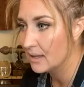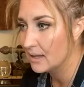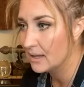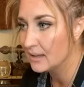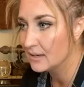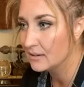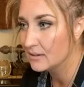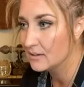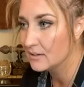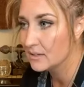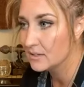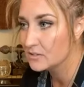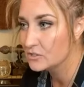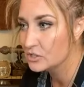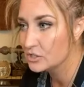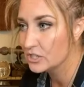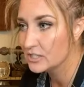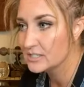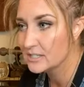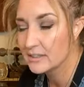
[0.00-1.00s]
And
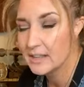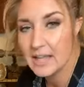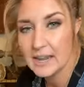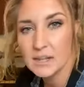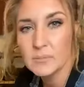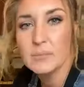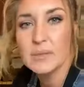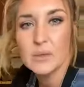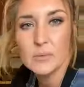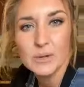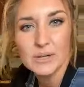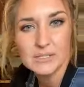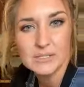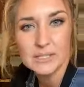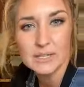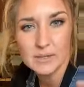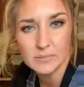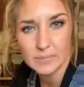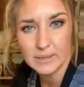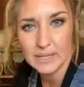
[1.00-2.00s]
just let it be what it's
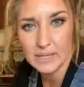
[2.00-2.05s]
gonna